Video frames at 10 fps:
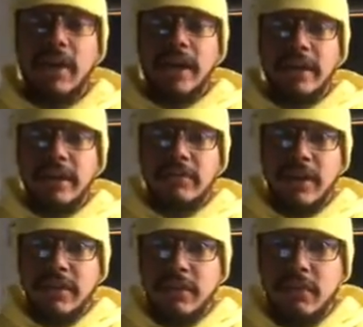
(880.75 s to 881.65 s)
Right, it's
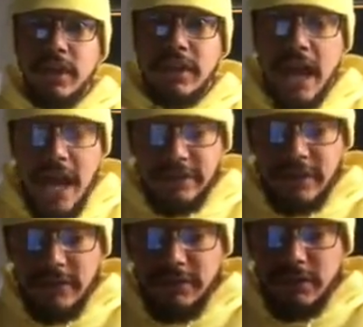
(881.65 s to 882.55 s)
right there in the word.
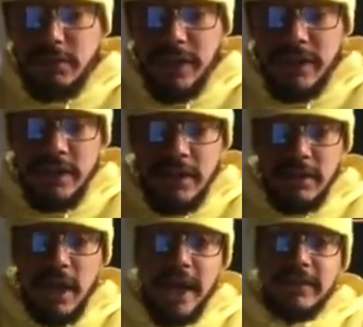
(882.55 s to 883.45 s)
Gassing, fuming,
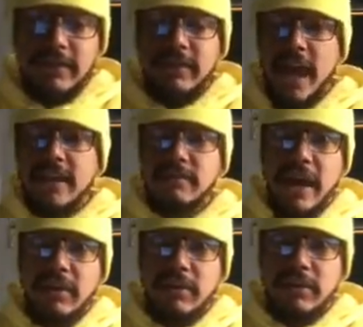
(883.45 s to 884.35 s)
lights, gas
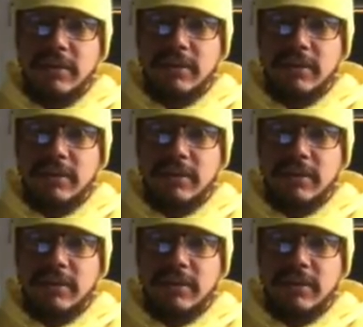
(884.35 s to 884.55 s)
backwards.